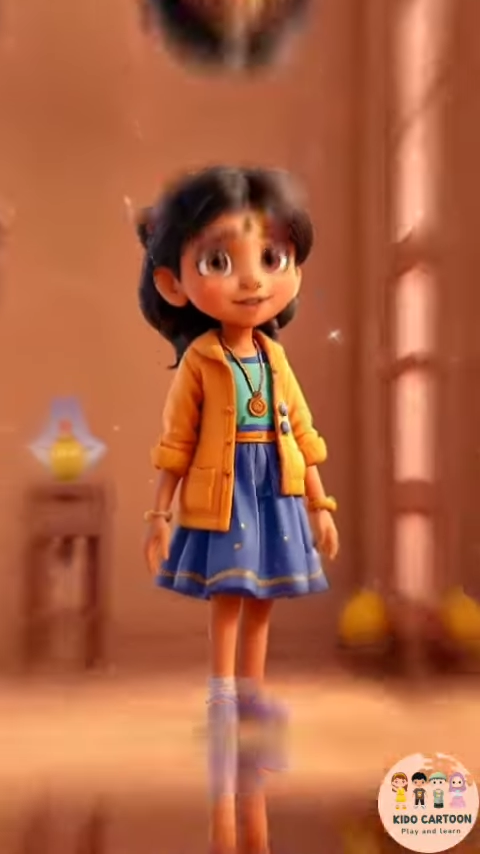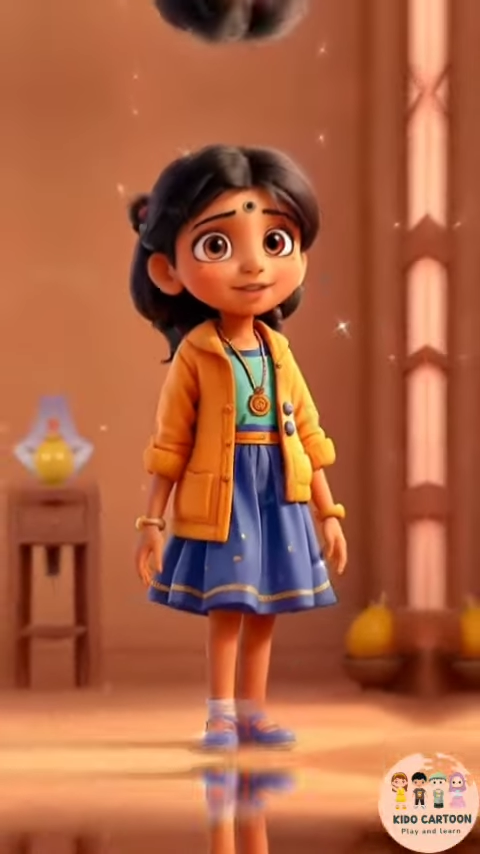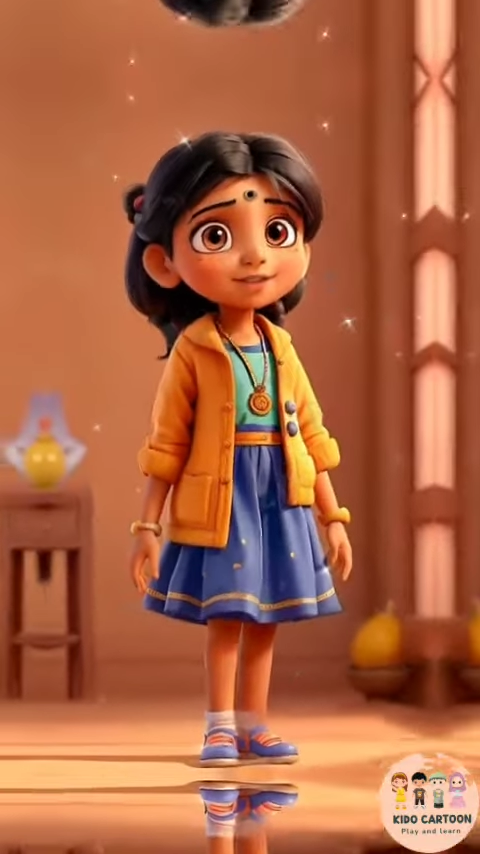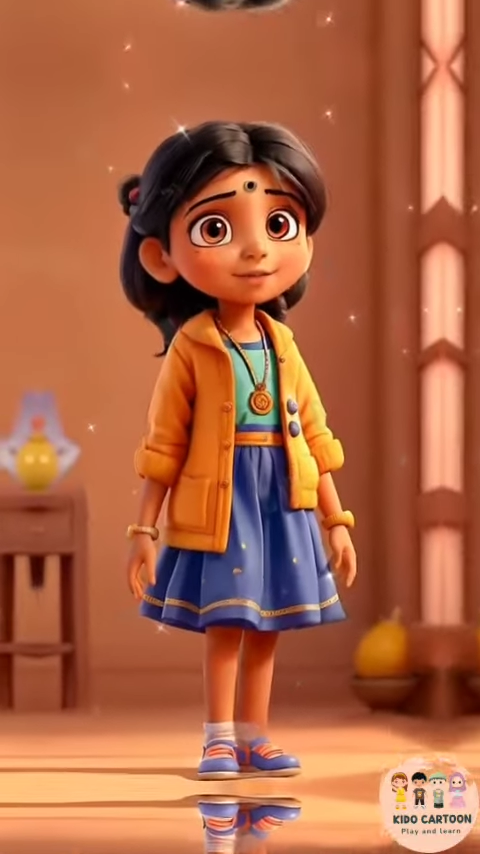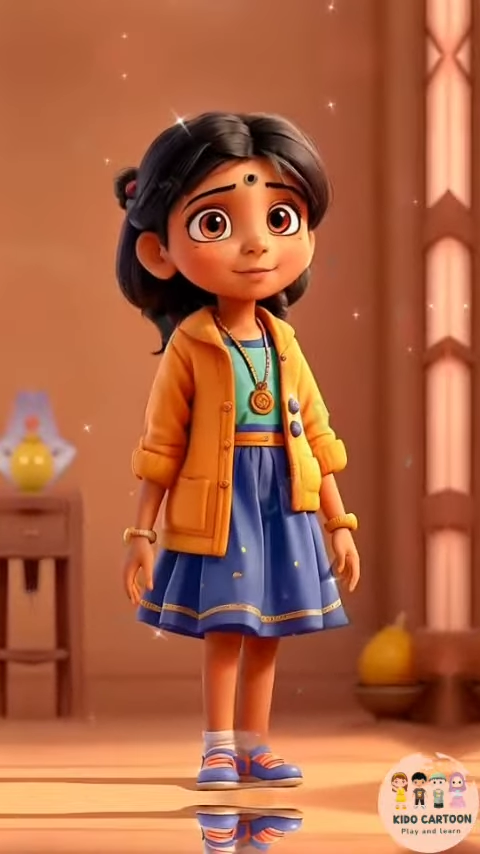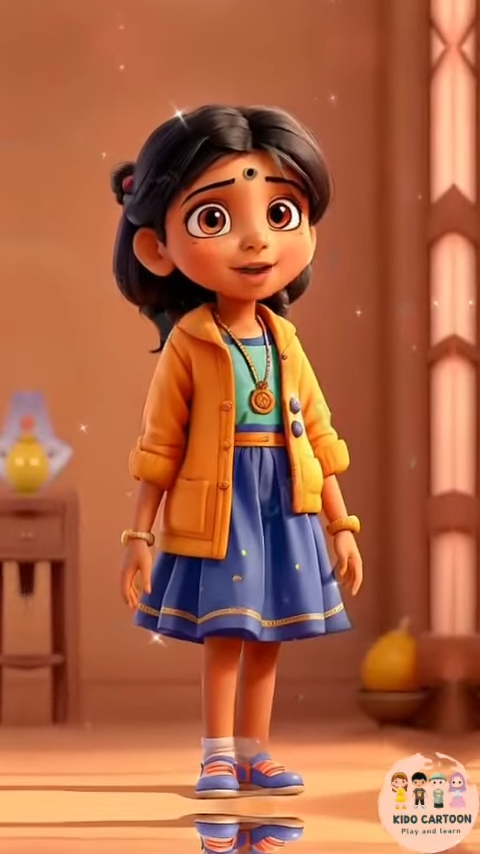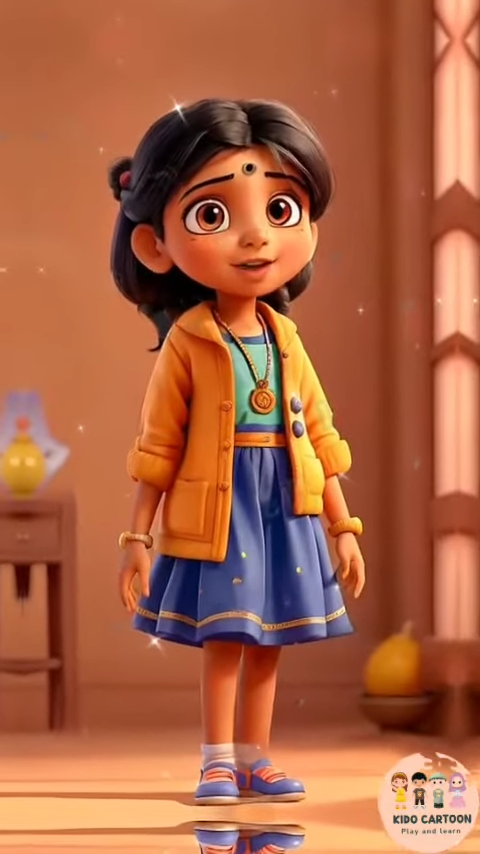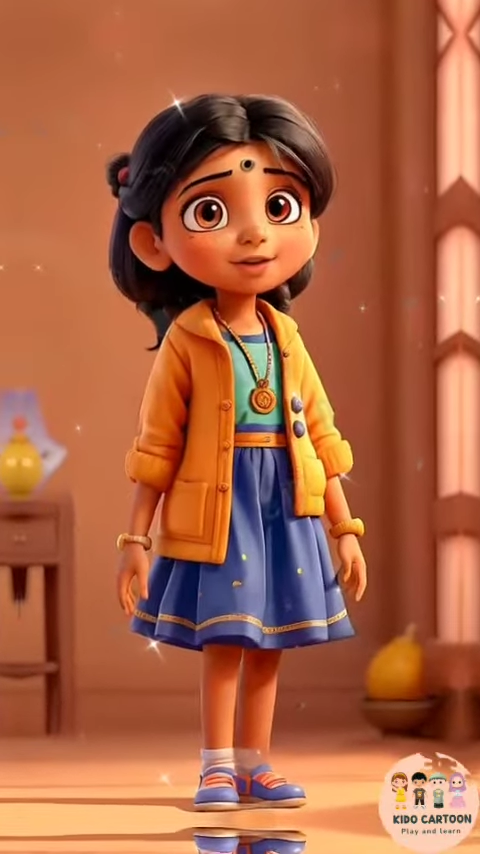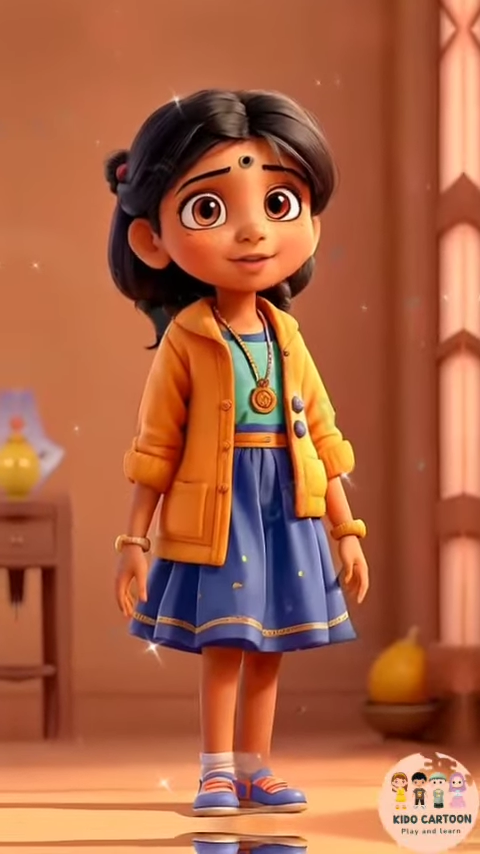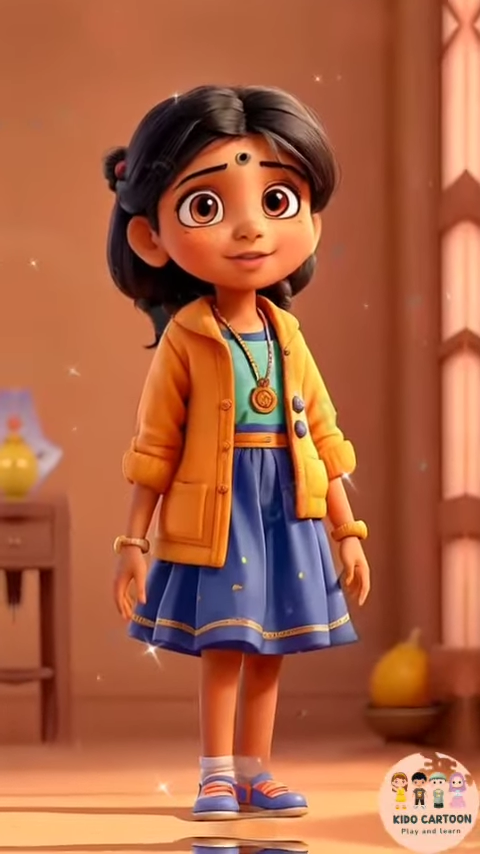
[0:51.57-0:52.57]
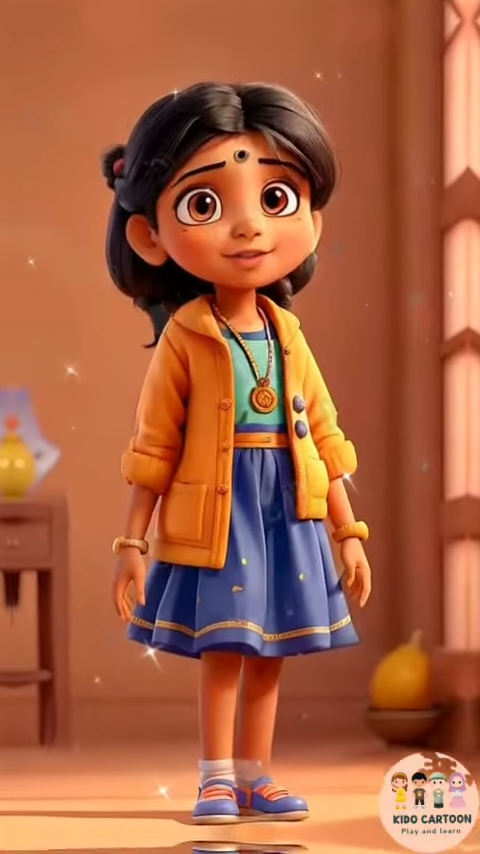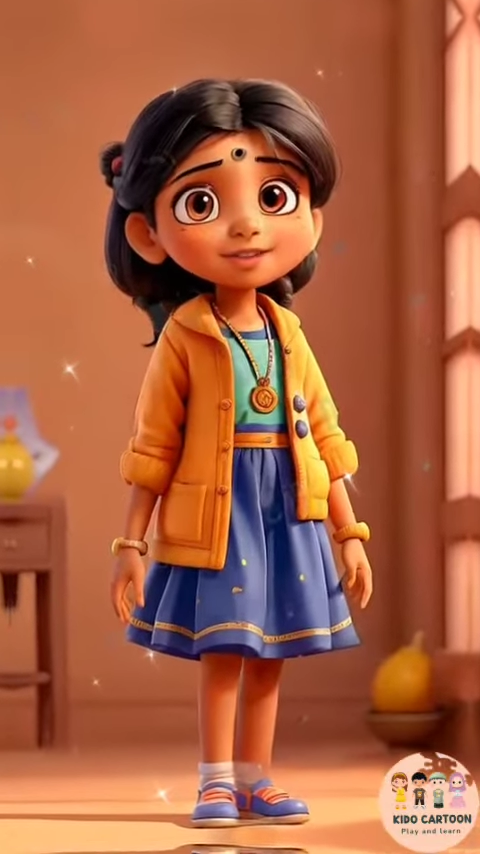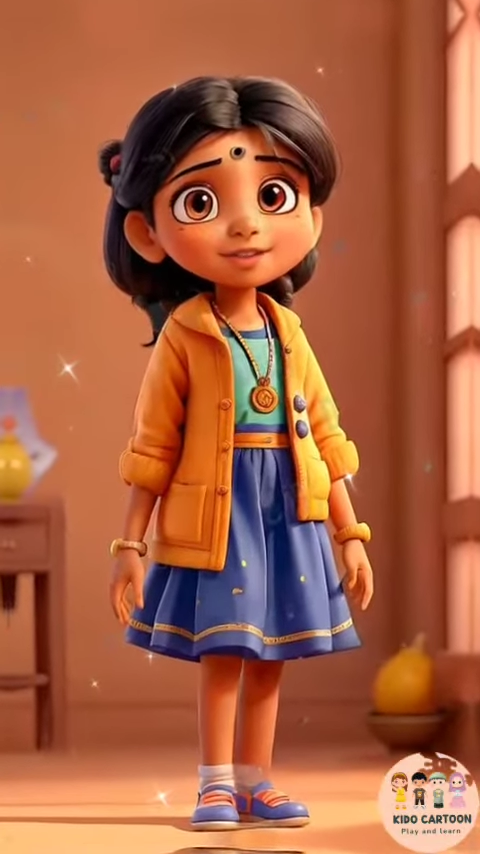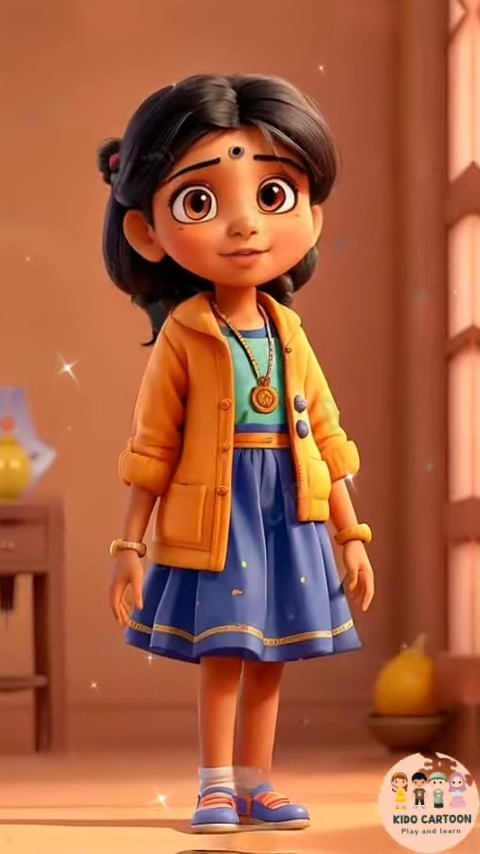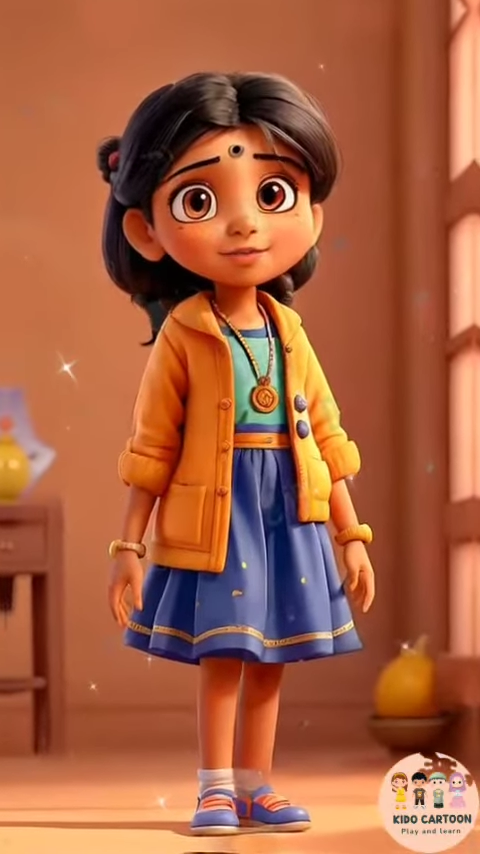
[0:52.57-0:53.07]
Inspiring a
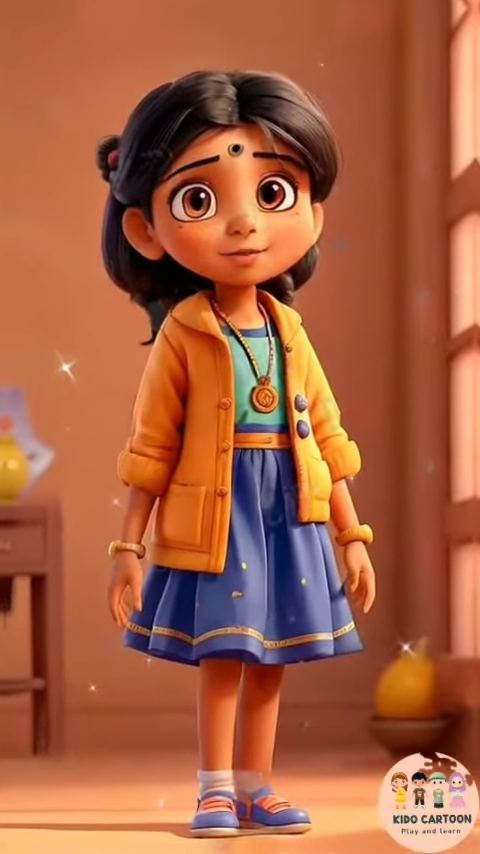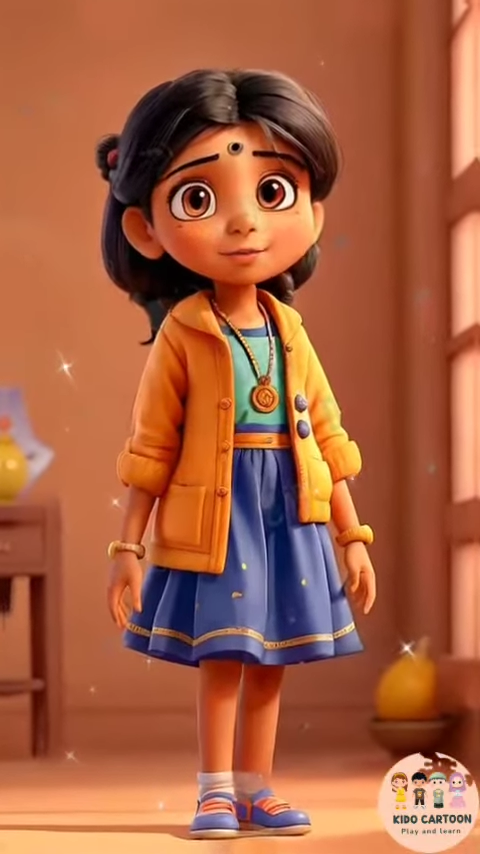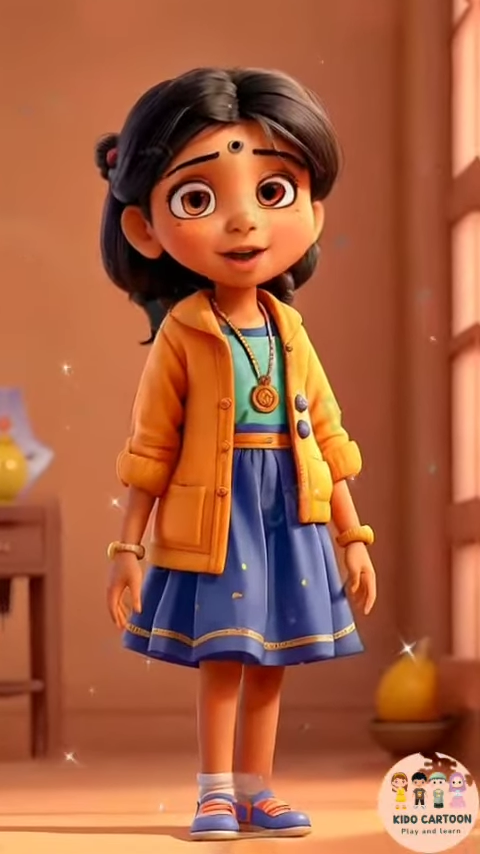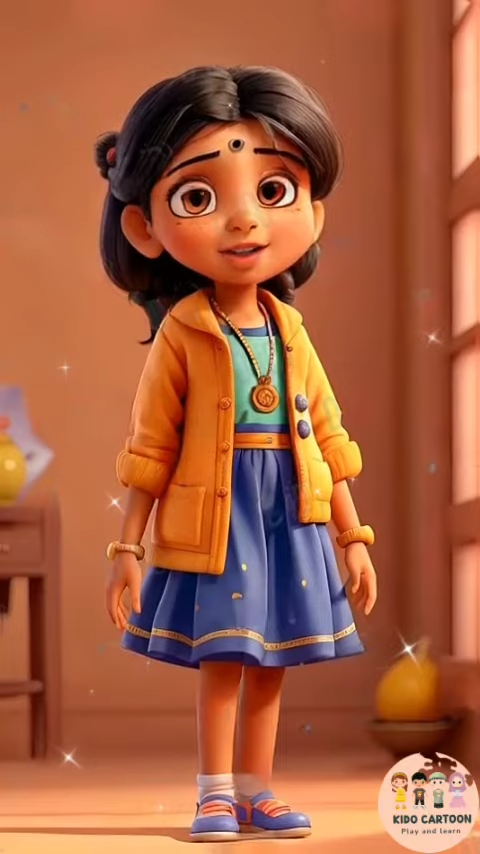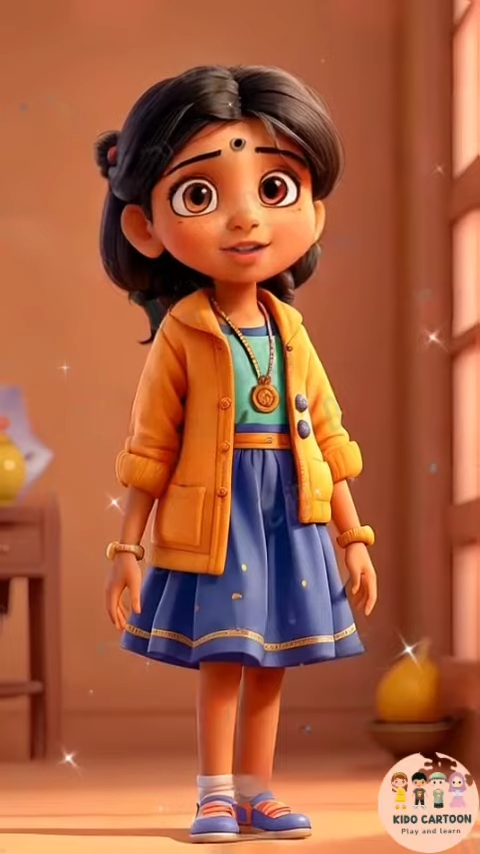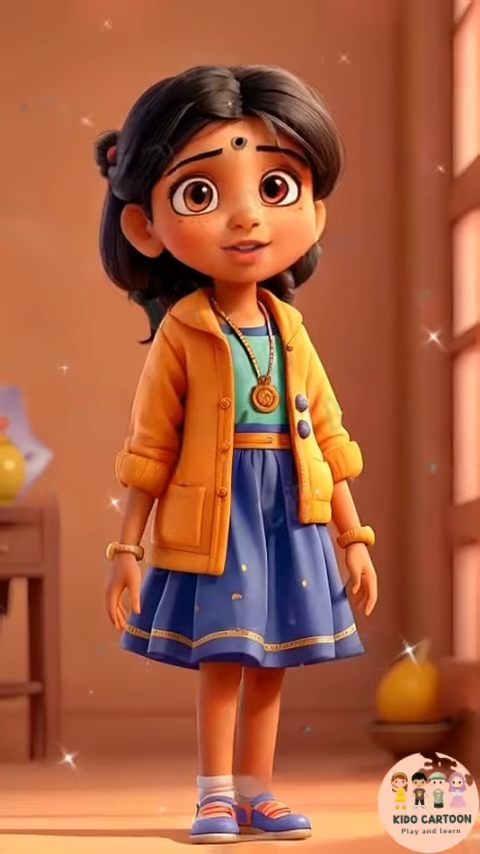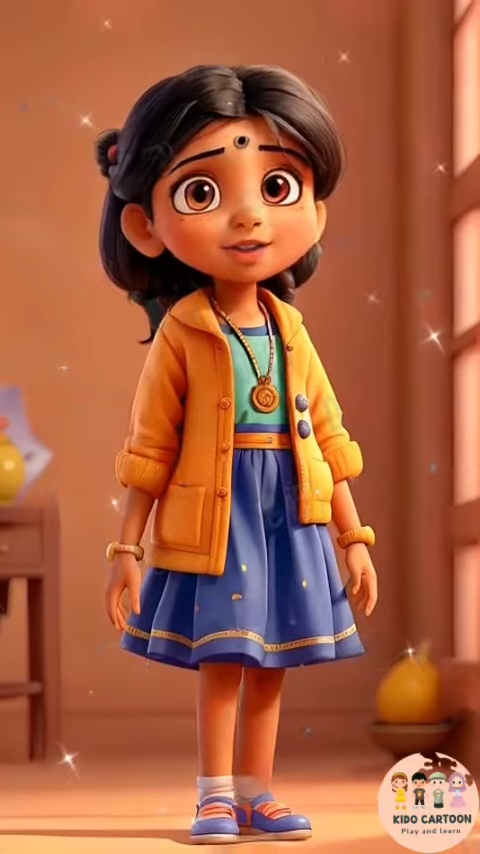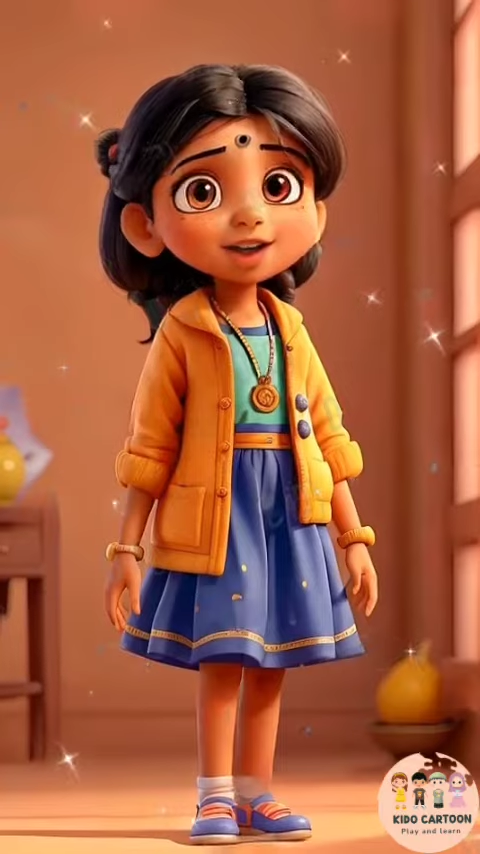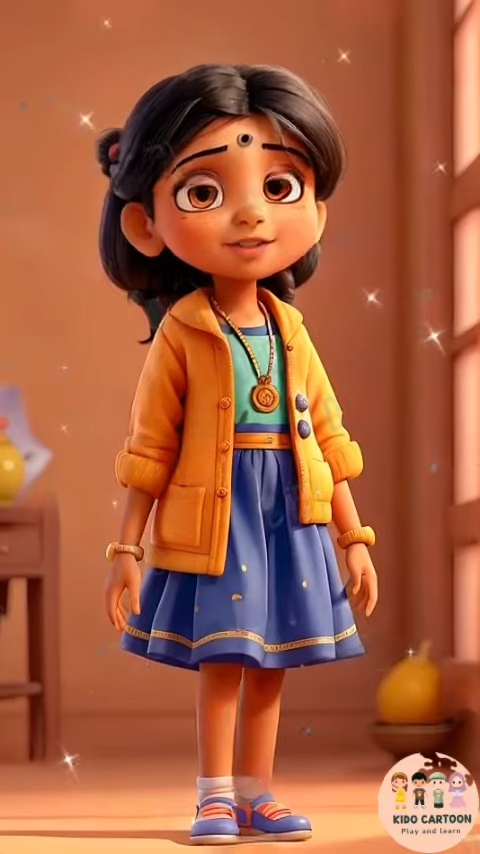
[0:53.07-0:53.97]
sense of compassion